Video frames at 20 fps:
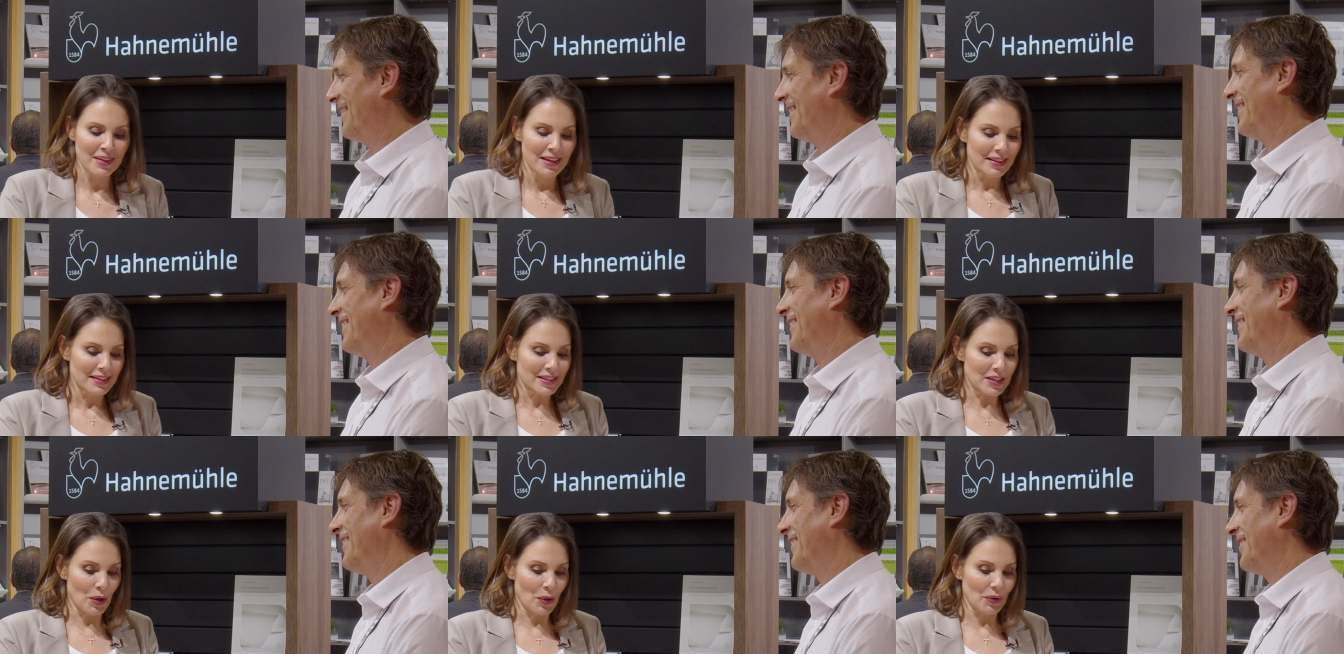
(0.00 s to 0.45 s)

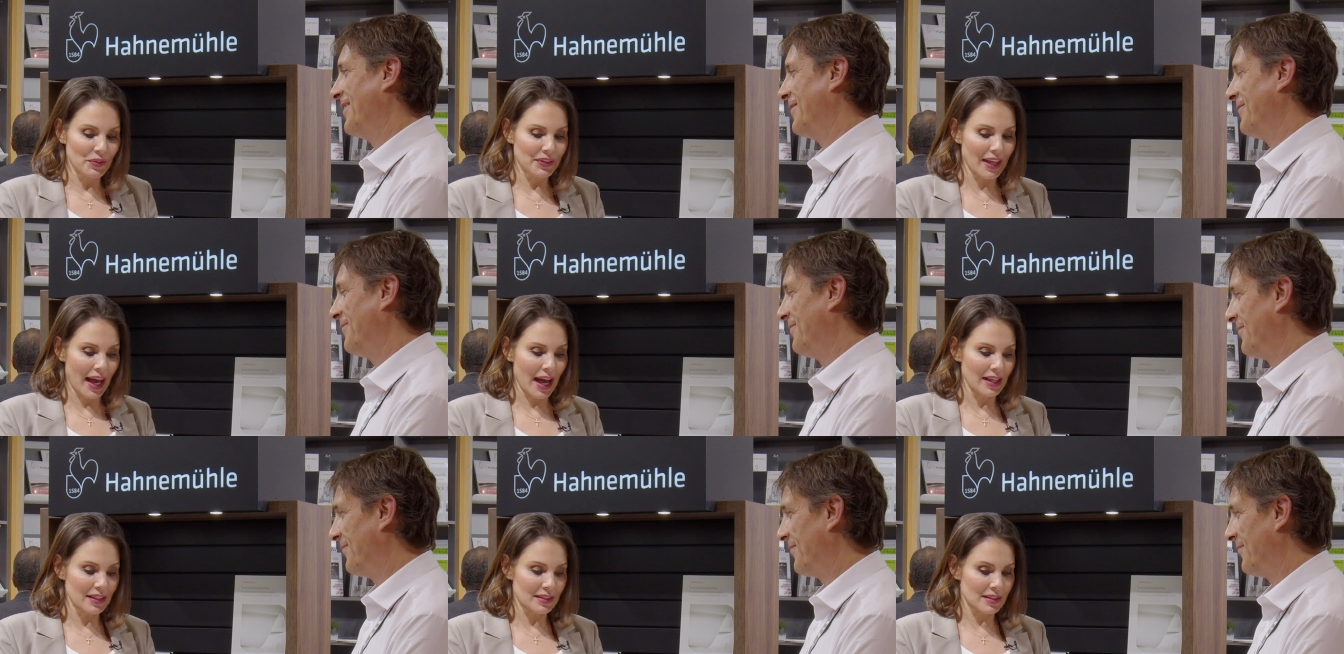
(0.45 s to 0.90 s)
Speaker 1: So
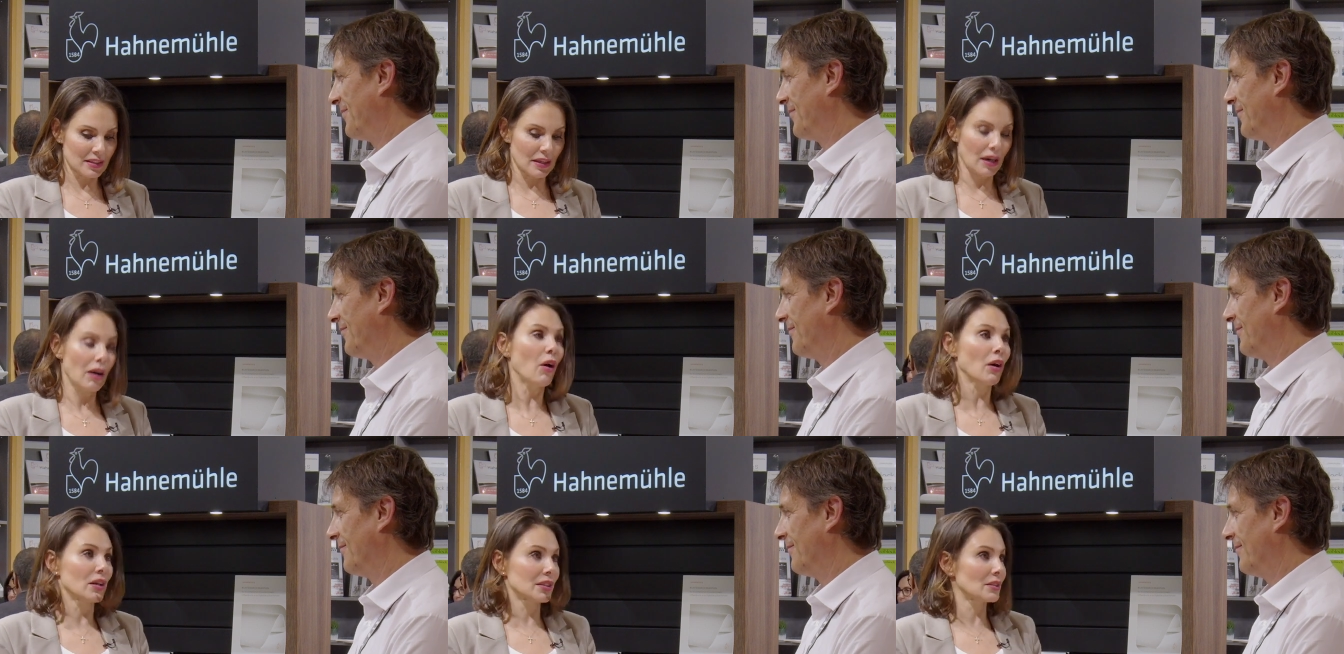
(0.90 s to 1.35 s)
that's
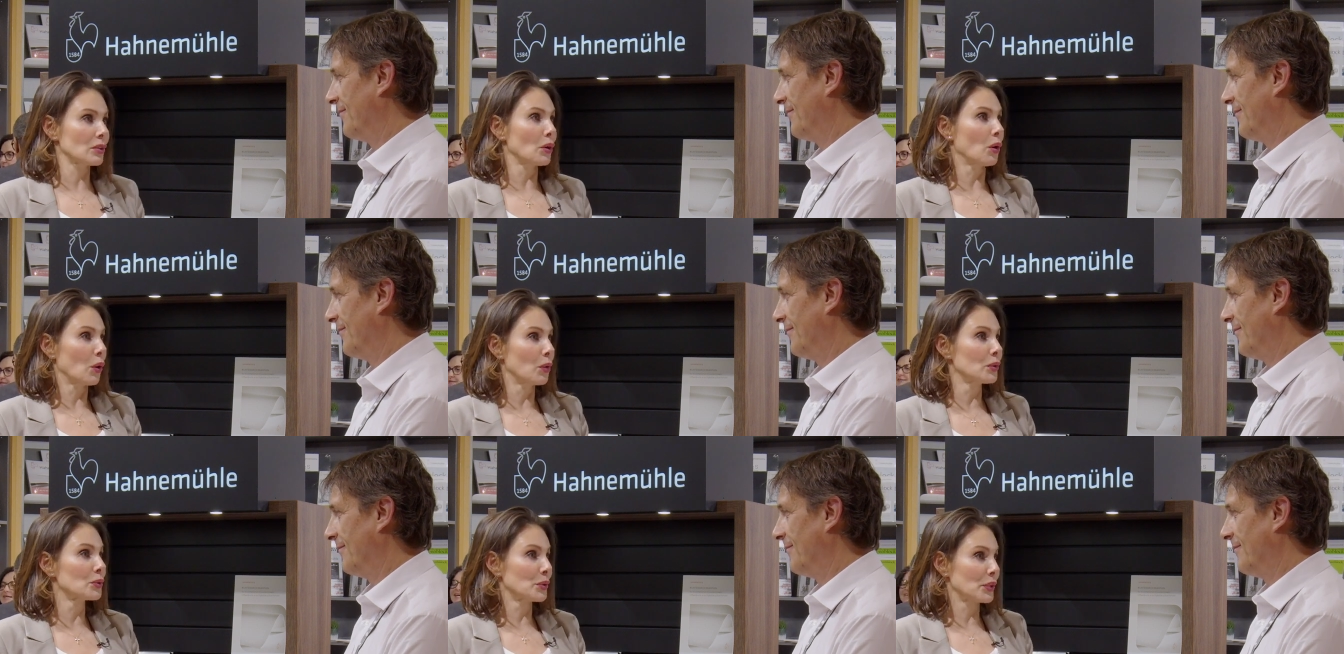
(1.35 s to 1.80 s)
also a
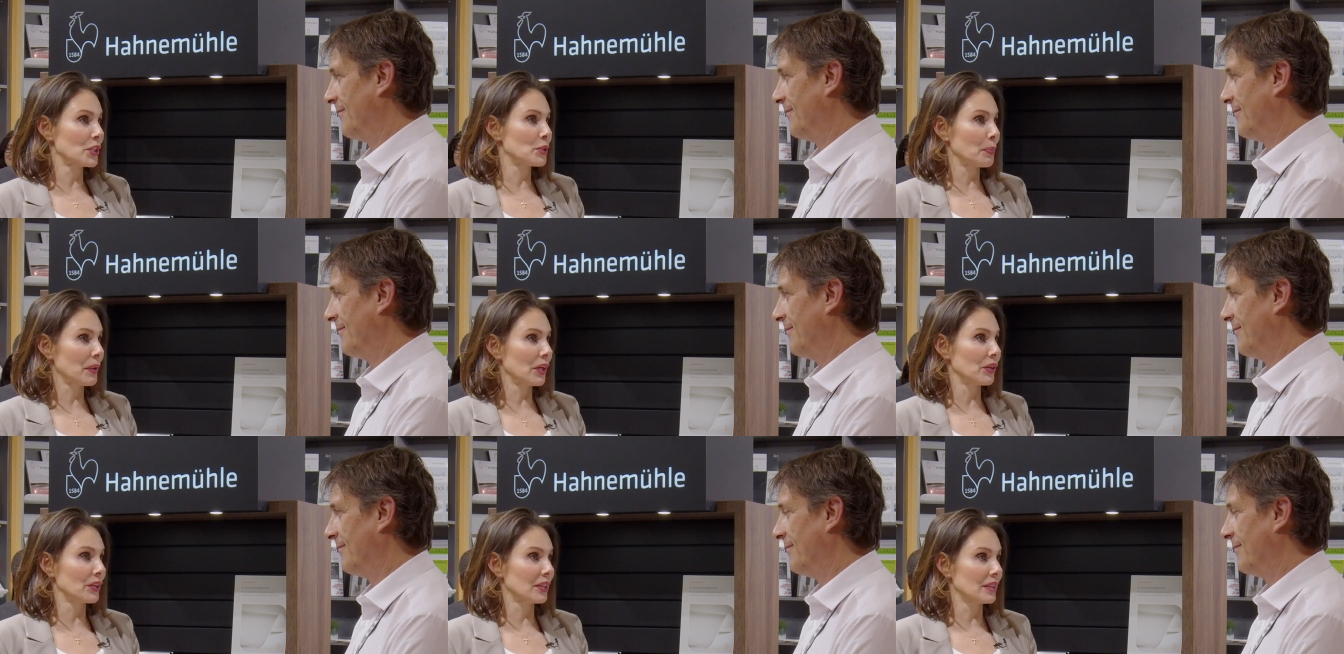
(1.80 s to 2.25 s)
whole new
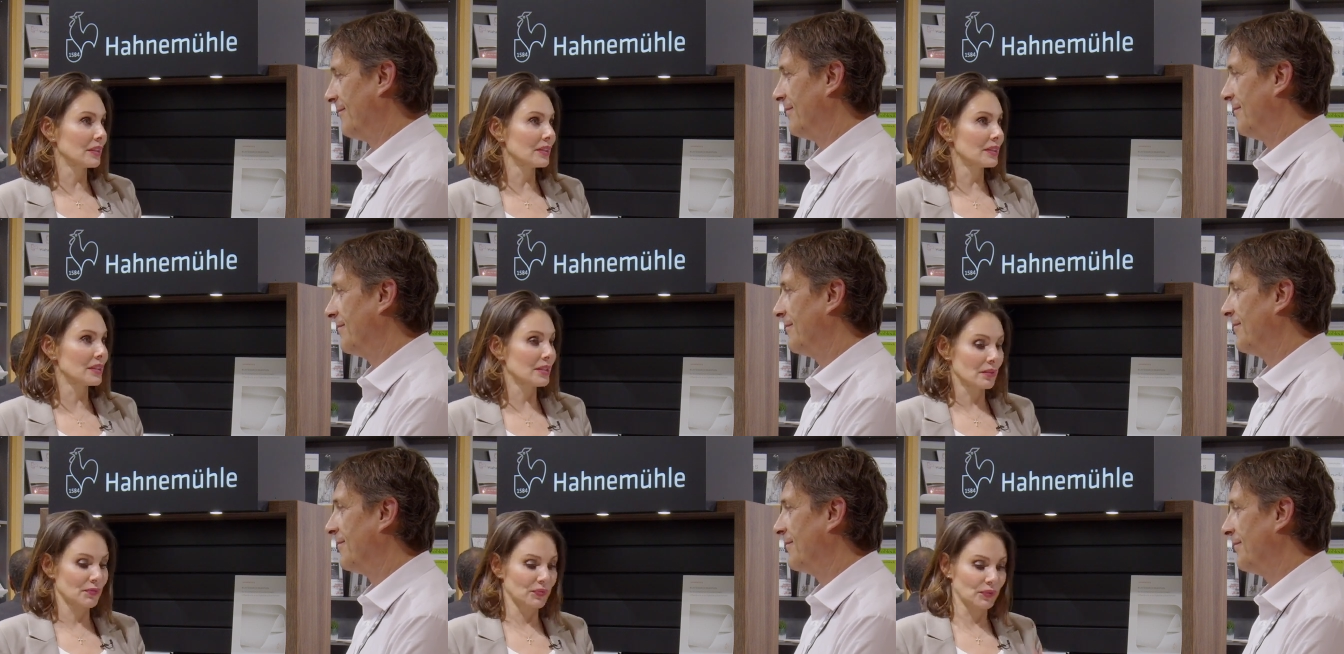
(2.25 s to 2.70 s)

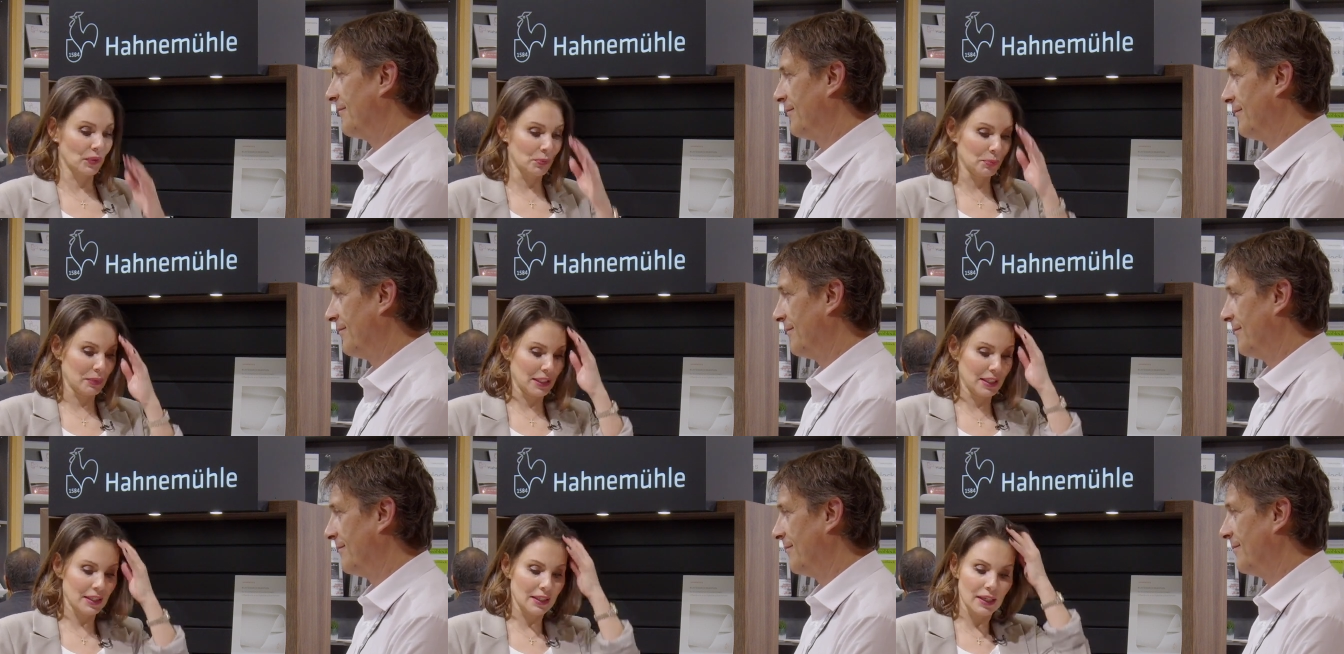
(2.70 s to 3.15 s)
experience for me.